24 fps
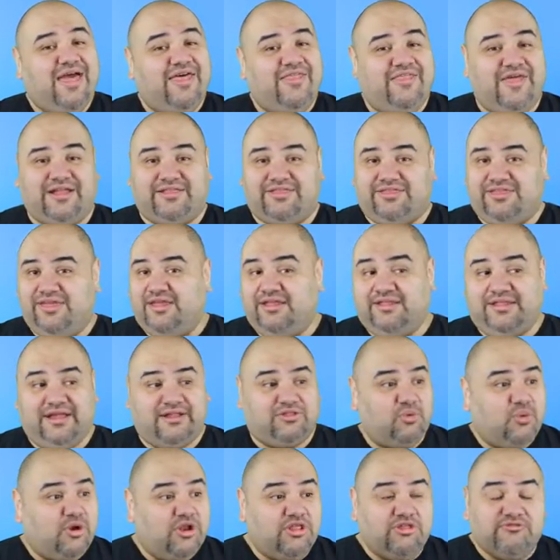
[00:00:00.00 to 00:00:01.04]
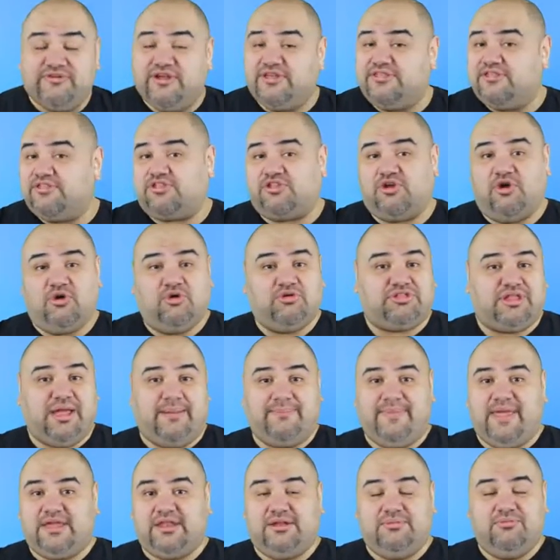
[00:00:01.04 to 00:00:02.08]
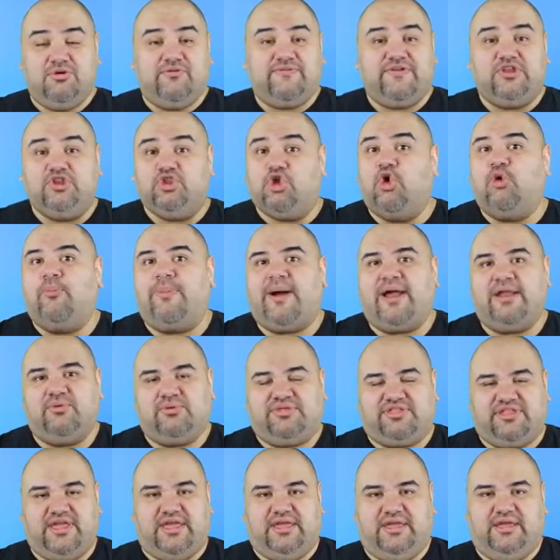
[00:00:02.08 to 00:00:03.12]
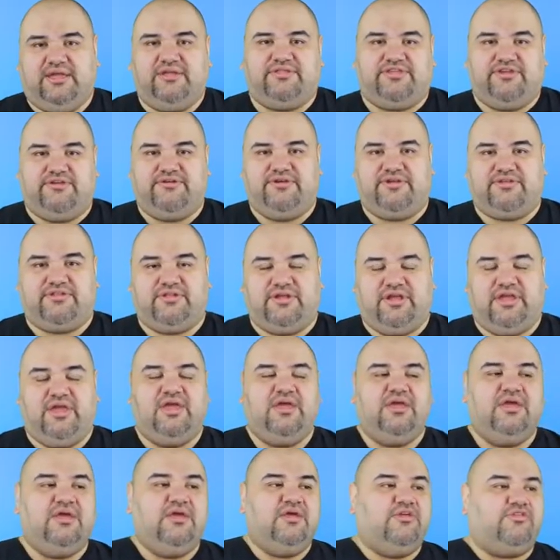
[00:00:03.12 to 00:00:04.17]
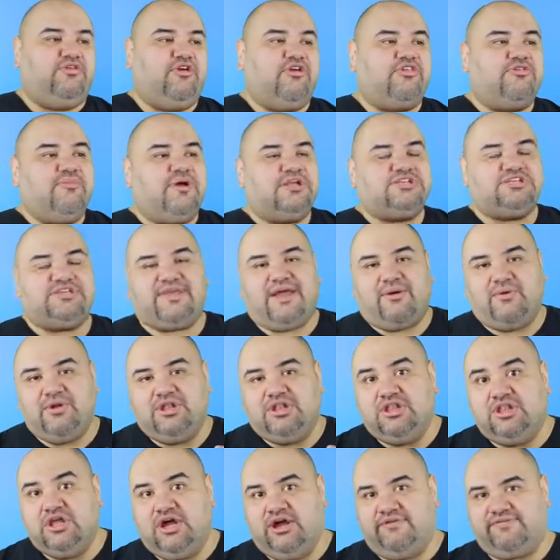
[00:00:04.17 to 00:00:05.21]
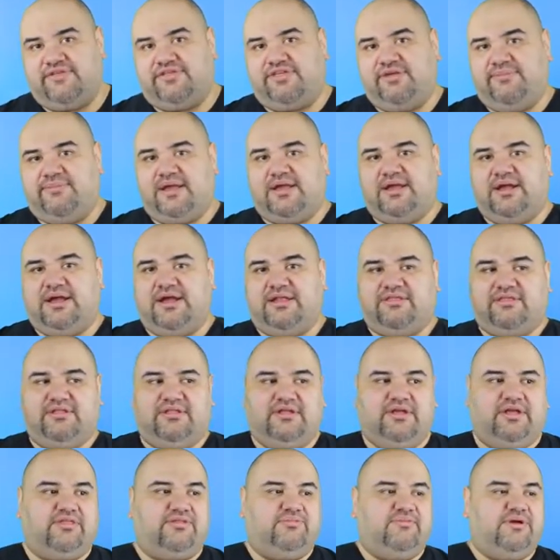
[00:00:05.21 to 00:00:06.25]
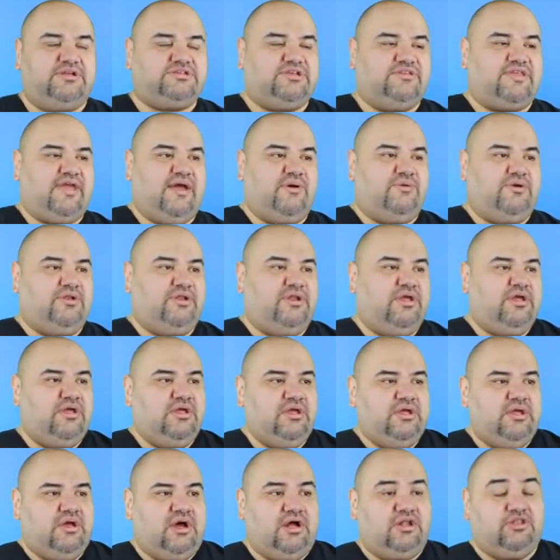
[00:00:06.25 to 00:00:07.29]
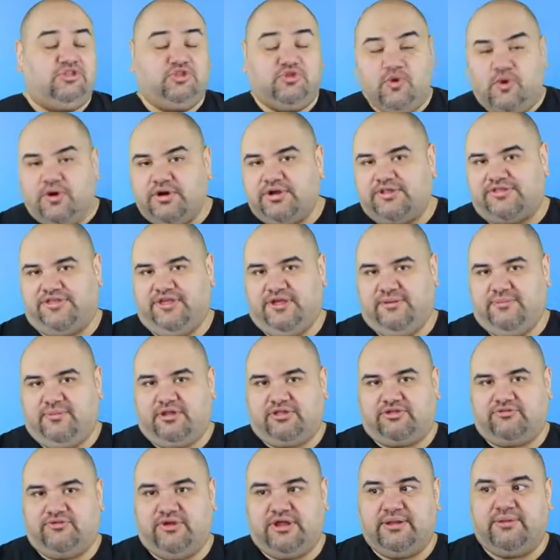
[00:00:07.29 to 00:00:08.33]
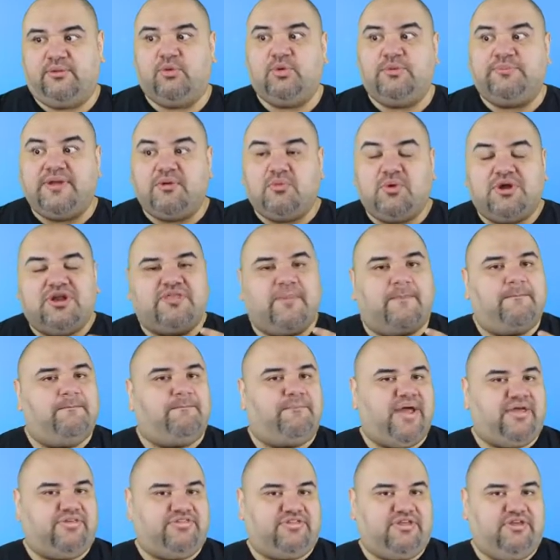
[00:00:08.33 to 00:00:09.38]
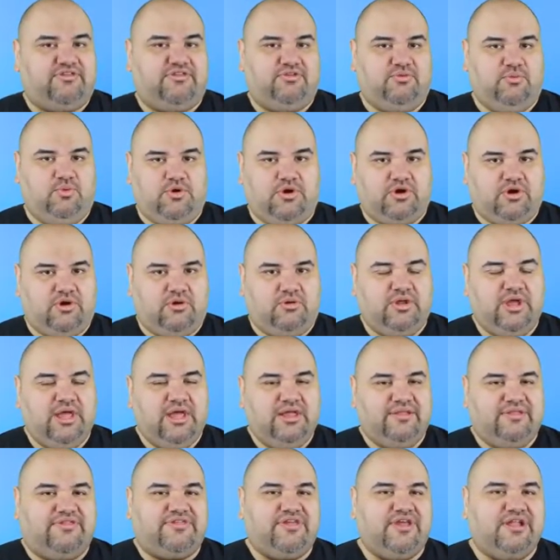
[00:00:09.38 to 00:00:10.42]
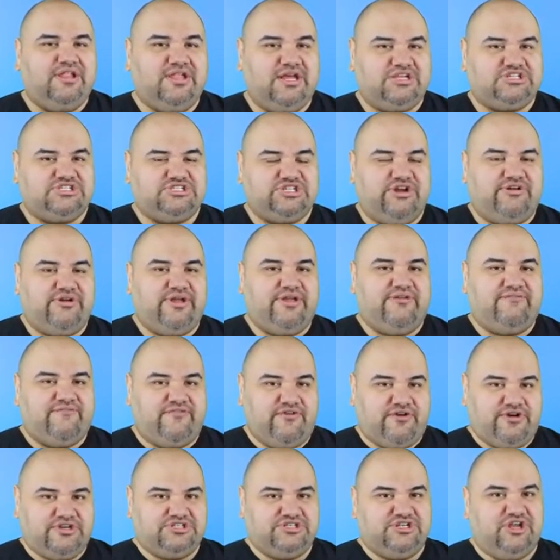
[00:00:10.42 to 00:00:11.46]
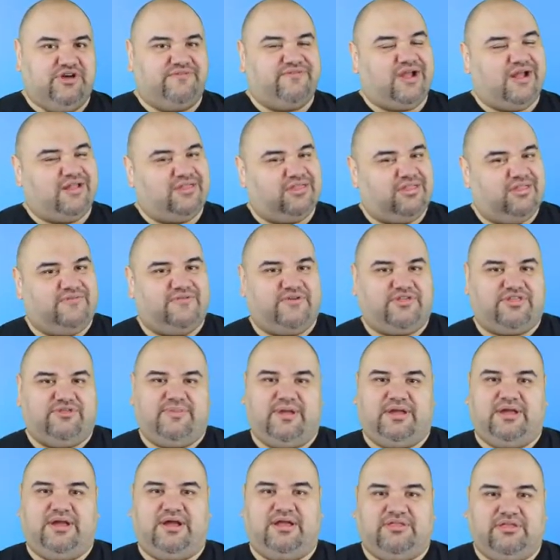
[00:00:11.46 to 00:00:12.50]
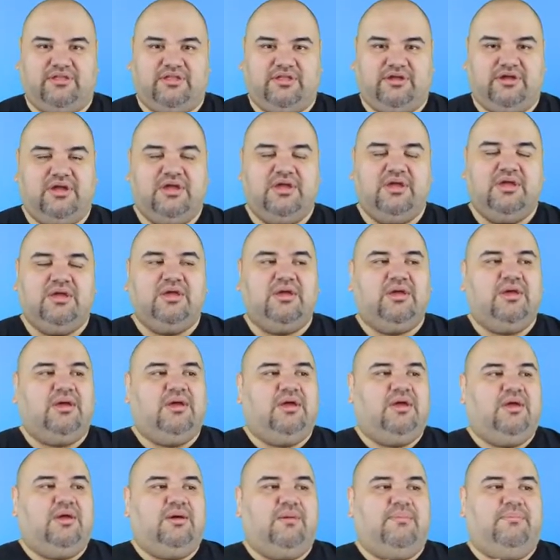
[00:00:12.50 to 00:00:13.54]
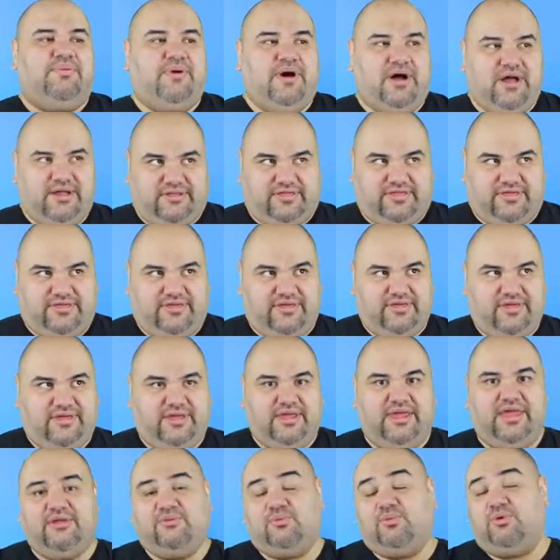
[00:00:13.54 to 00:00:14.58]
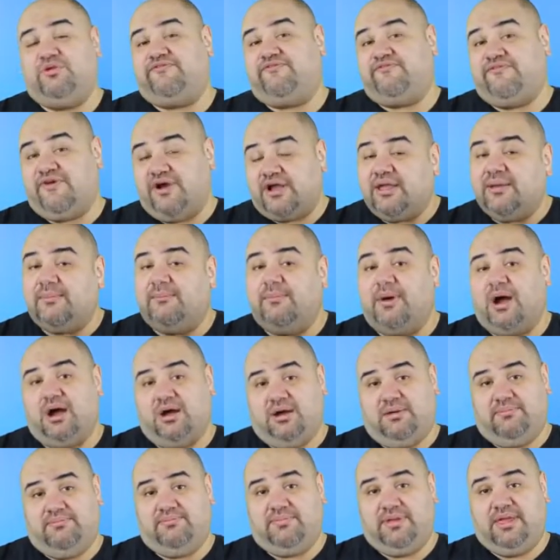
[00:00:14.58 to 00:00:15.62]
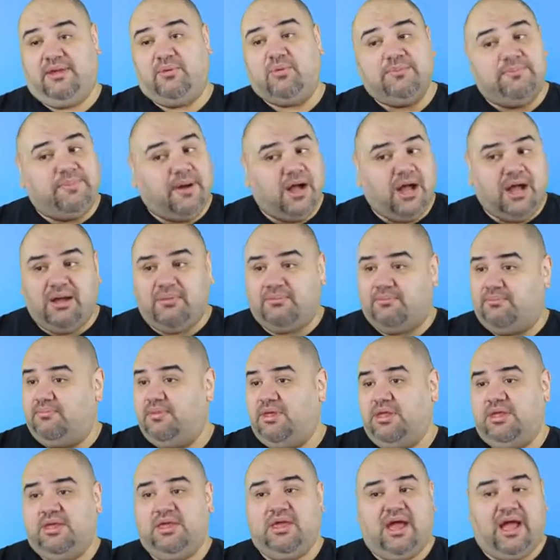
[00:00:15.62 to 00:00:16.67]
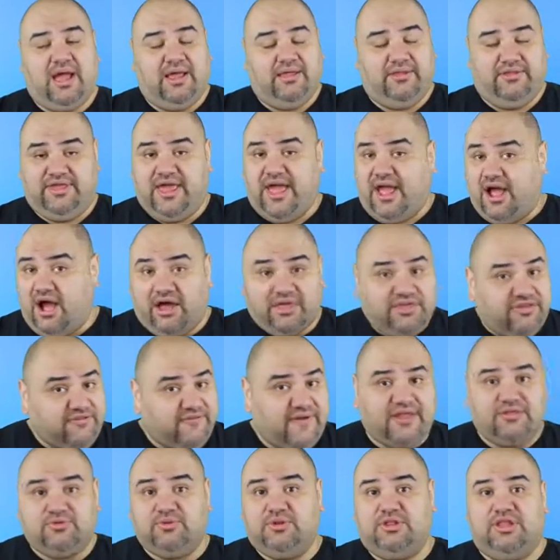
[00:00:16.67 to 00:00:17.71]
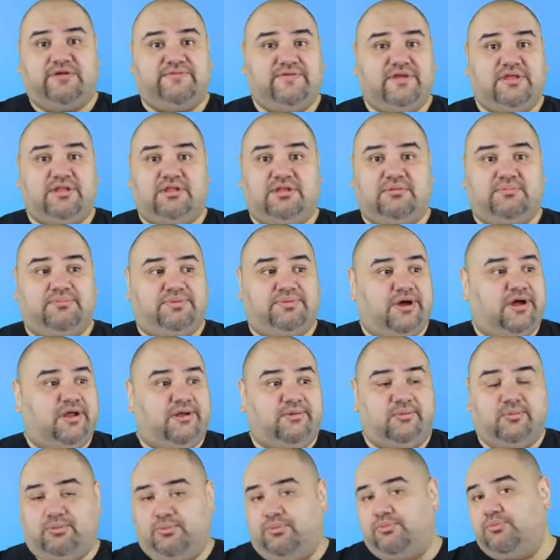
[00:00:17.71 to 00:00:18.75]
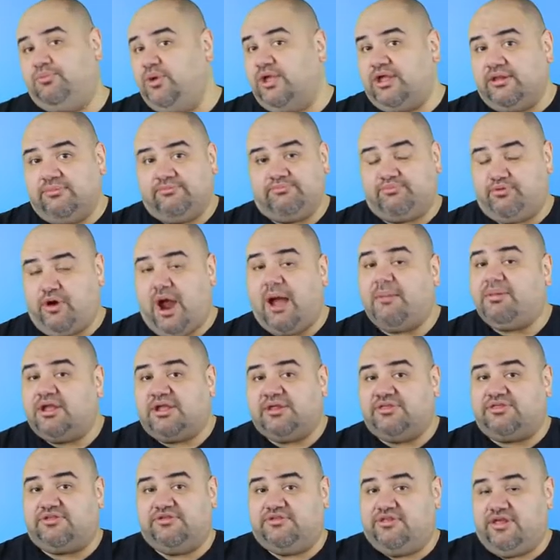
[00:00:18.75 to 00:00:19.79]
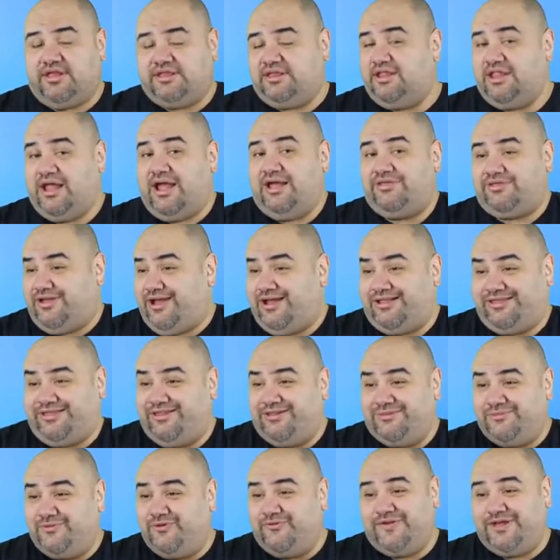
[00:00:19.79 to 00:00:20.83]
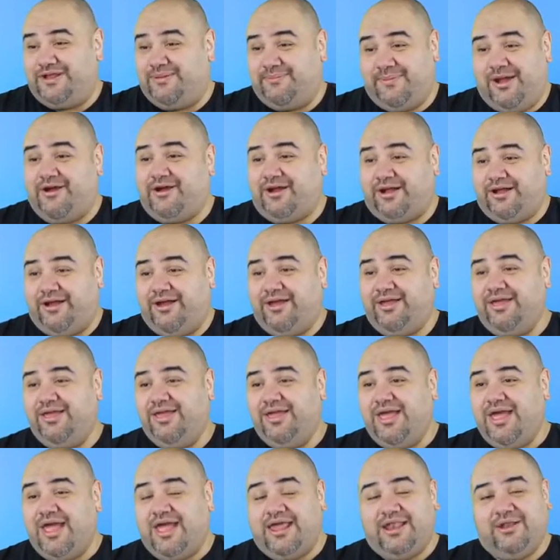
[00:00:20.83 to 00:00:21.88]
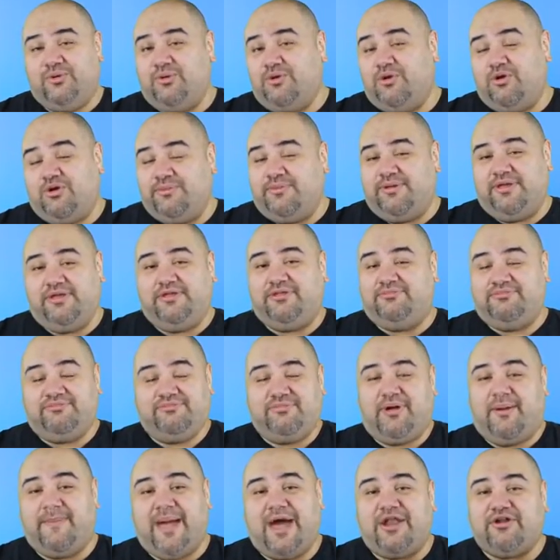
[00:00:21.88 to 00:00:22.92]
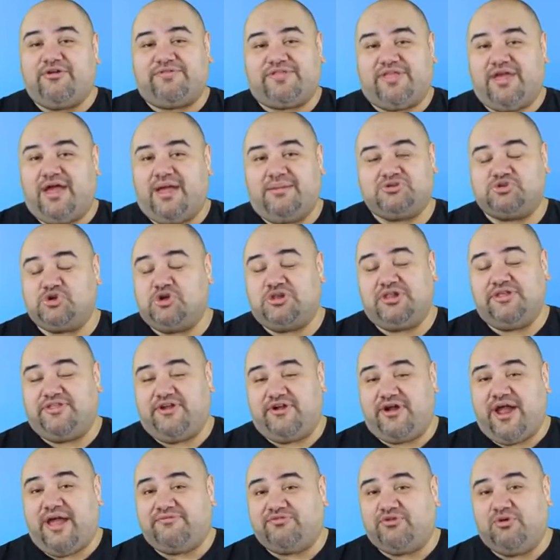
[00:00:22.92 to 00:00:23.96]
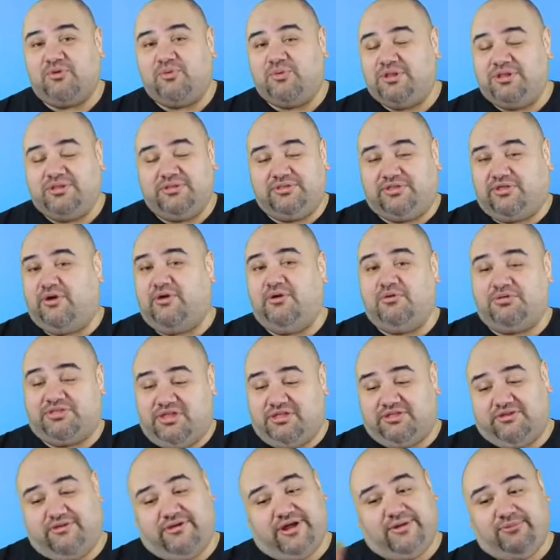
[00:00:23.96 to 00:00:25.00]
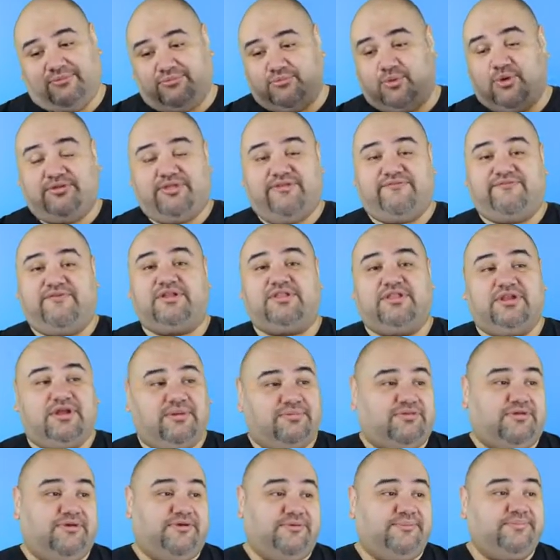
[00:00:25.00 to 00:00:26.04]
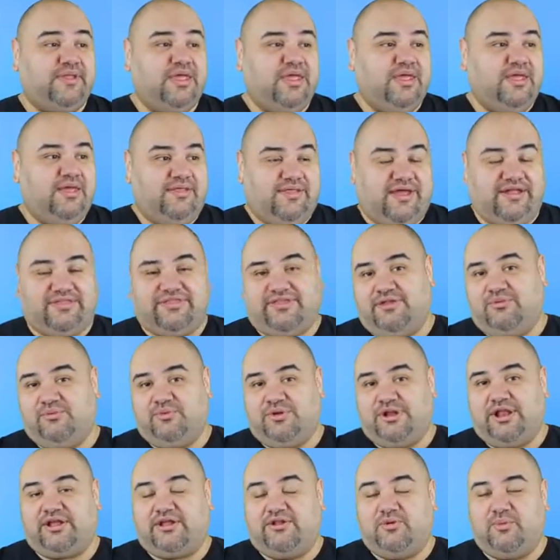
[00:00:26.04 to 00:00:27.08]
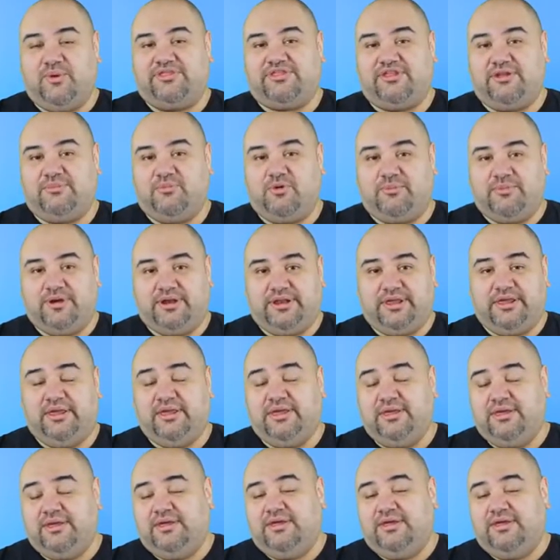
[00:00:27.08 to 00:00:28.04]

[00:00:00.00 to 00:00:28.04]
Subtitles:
That's it. That's one of the reasons Toho stopped making the movie. Nobody was taking it seriously. So as much as I would love to see Mechagodzilla, as much as I would adore to see him on screen, it would be one of the best things in the world to see a Legendary version of Godzilla versus Mechagodzilla. But it would fucking bomb. It would bomb. Us fans would love it, but we could probably consider that the last Godzilla movie in America, and it would only be a matter of time shortly thereafter when Toho says, all right, well, they fucked it up, so that's it. We're not going to waste any more money.